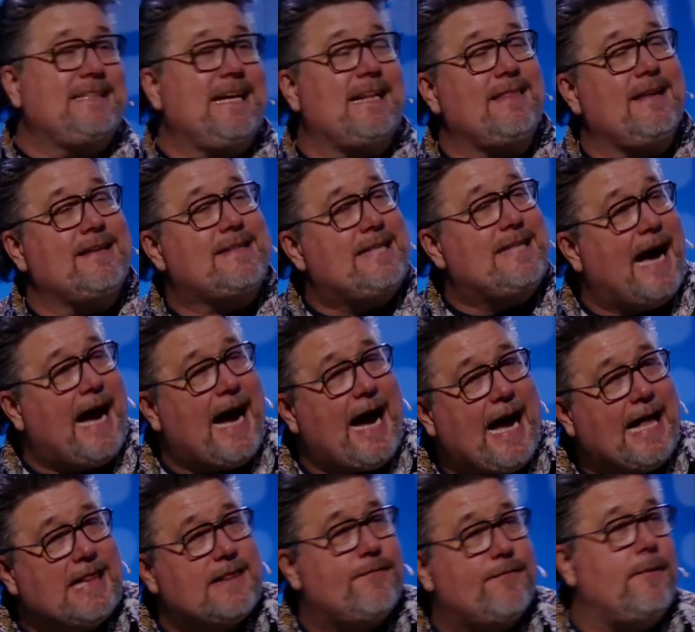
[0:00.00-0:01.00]
sent the
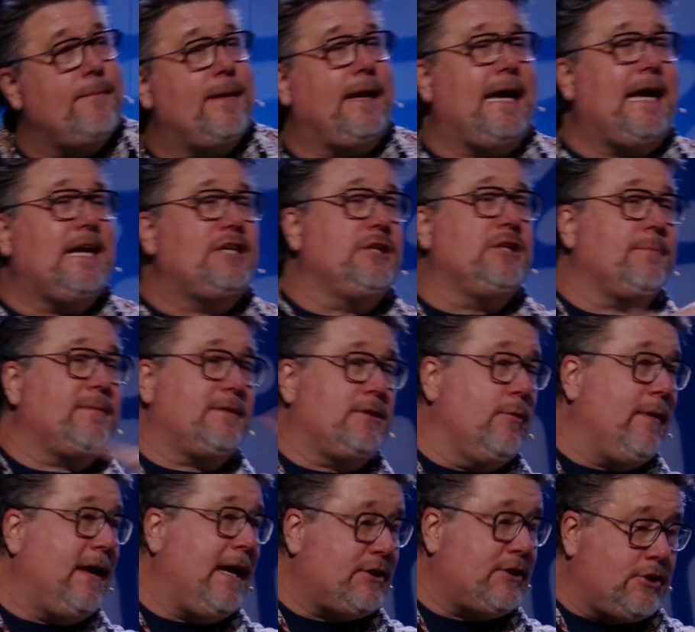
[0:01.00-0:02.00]
tithe from Egypt
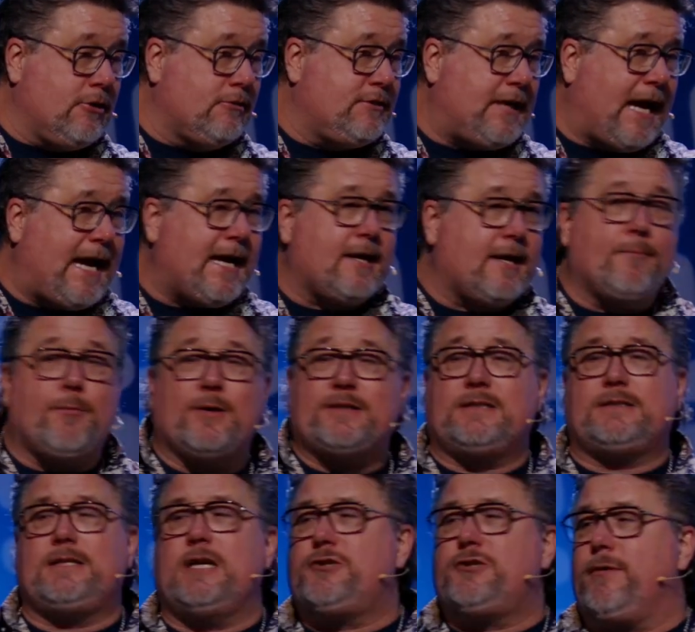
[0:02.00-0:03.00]
to Jacob,
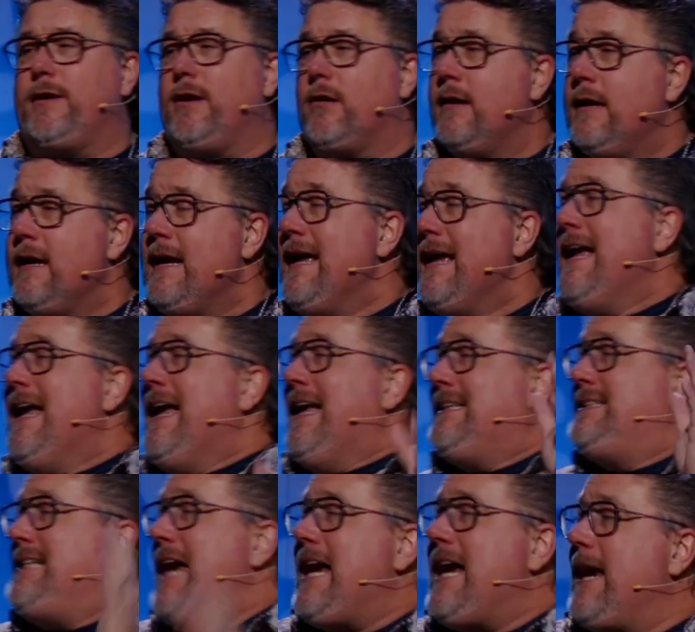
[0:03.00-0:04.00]
which is Israel.
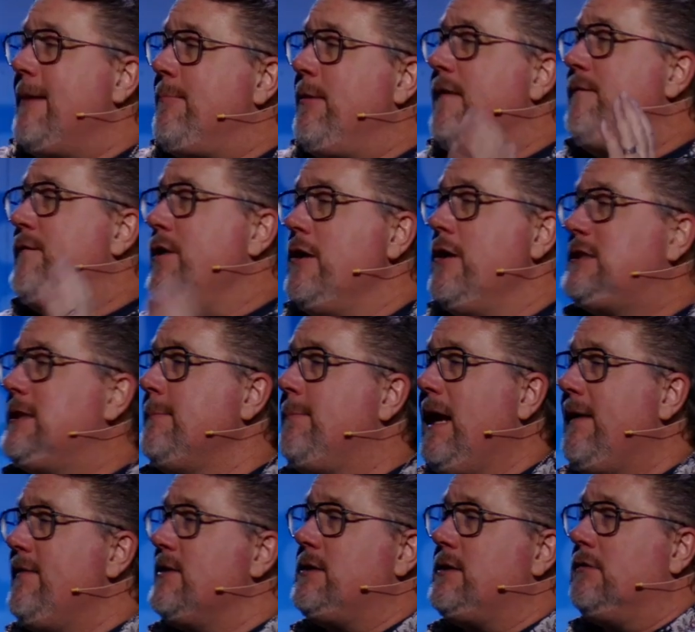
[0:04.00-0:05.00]
Jacob refused to
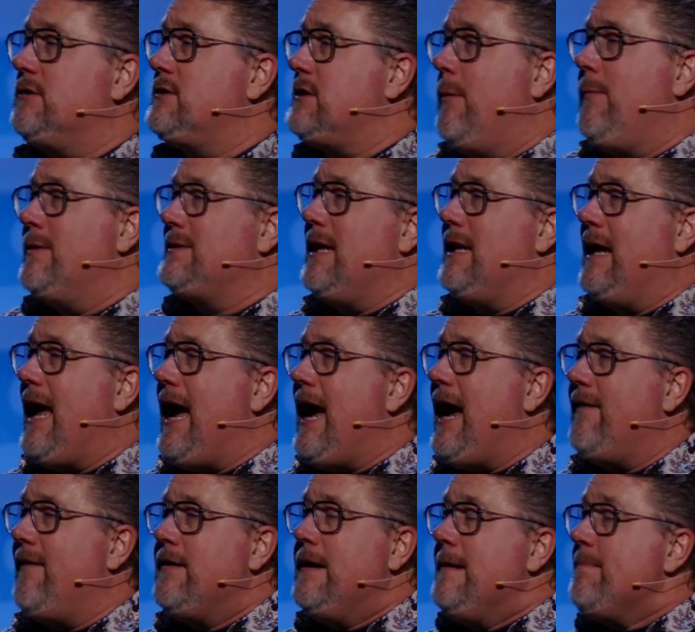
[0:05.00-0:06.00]
believe his own son was
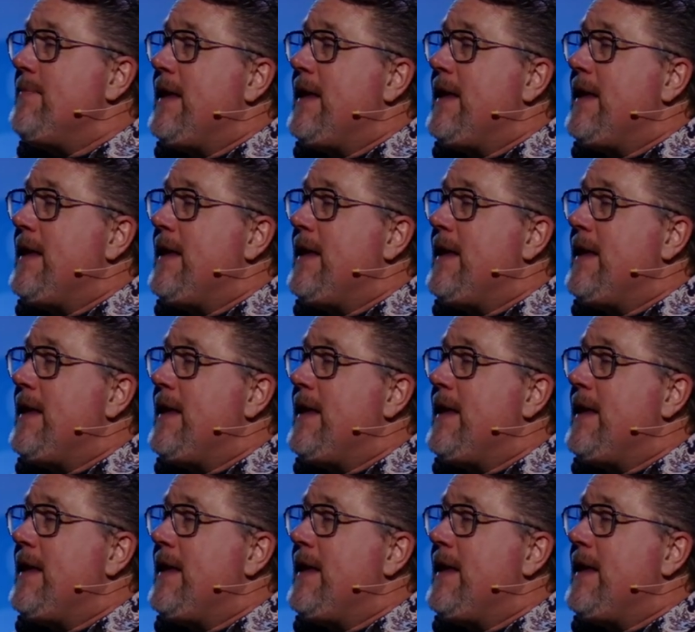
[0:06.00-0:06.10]
alive.